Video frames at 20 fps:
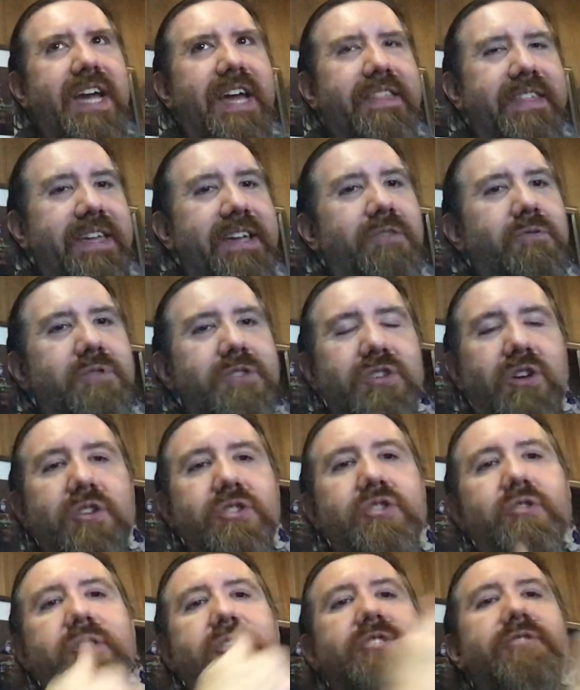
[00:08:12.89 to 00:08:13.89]
I think, was
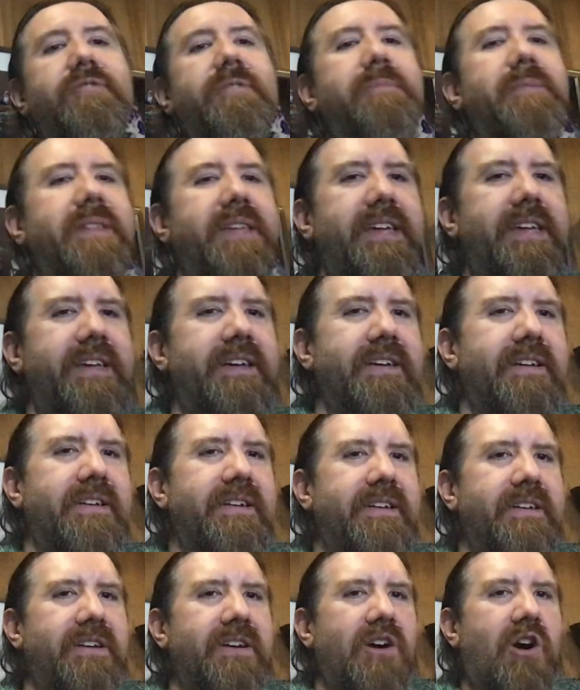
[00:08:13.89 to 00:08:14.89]
also extremely
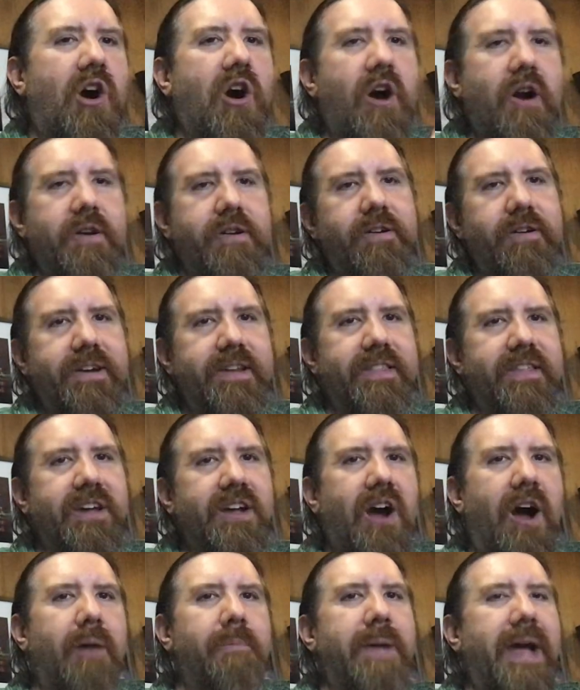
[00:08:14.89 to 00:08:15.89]
harder in the
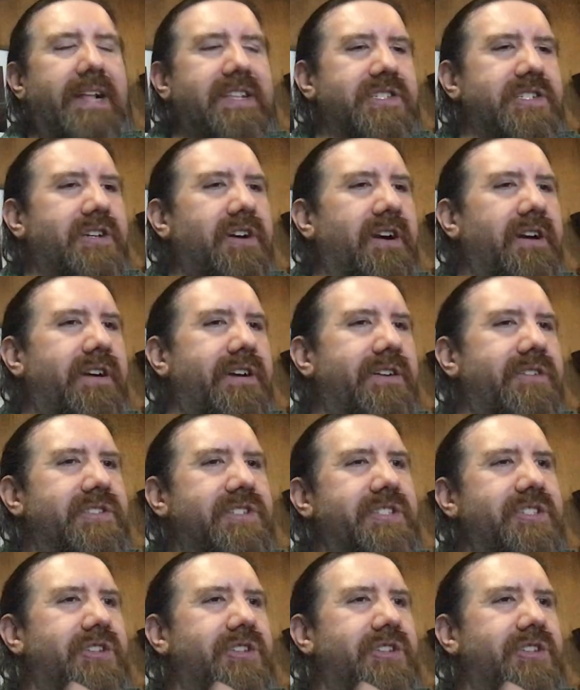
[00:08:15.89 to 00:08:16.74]
combat scenarios.